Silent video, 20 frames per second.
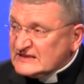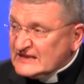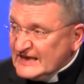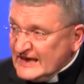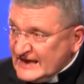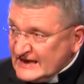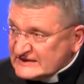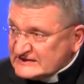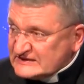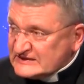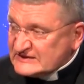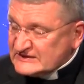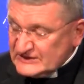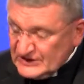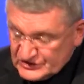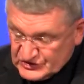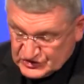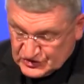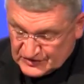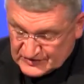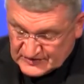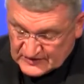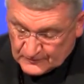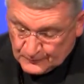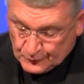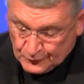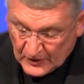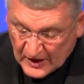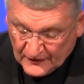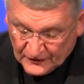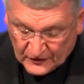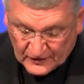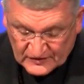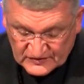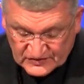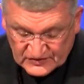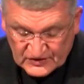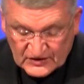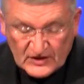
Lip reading: least sisters and brothers,